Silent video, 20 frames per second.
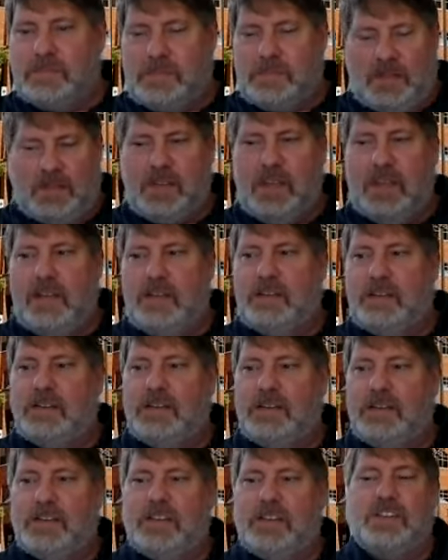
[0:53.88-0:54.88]
Okay,
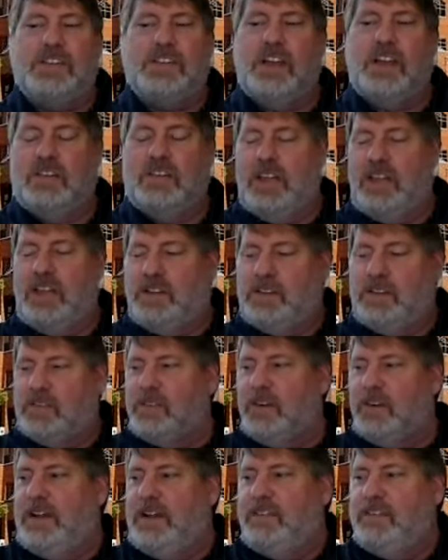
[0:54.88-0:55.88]
okay,
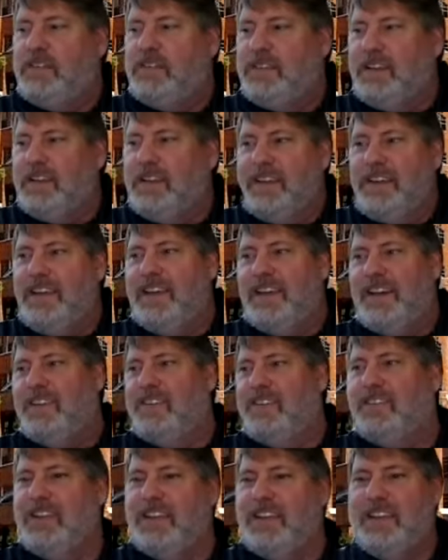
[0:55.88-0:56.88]
great. You
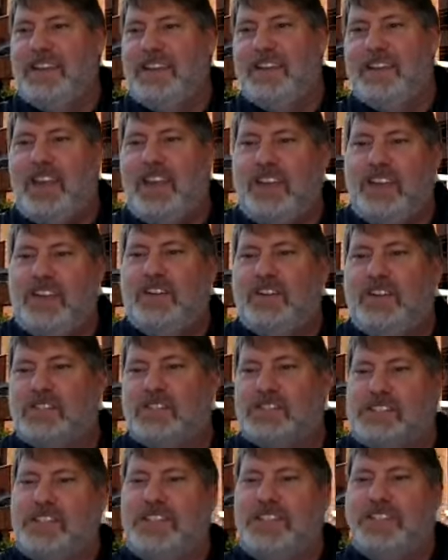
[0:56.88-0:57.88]
know, you don't
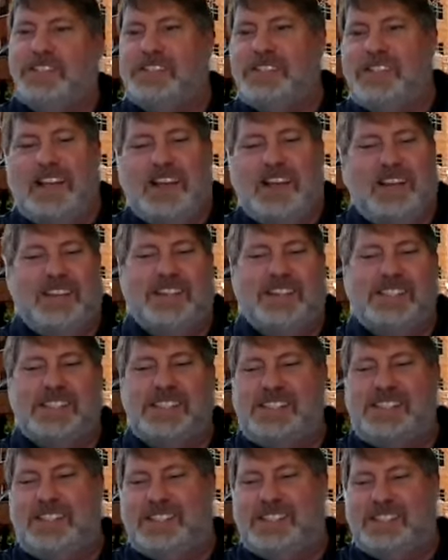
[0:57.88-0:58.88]
see yourself, you
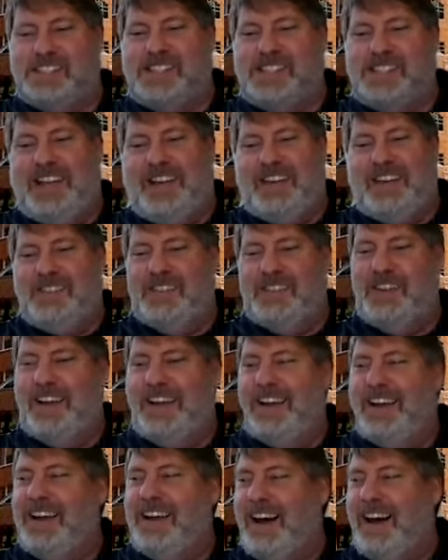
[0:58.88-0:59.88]
just see yourself
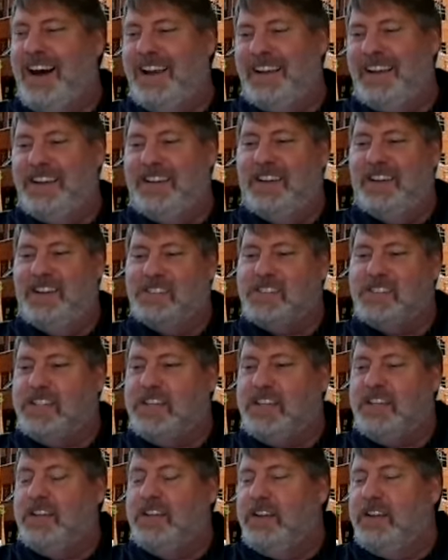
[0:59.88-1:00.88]
on it. You don't see,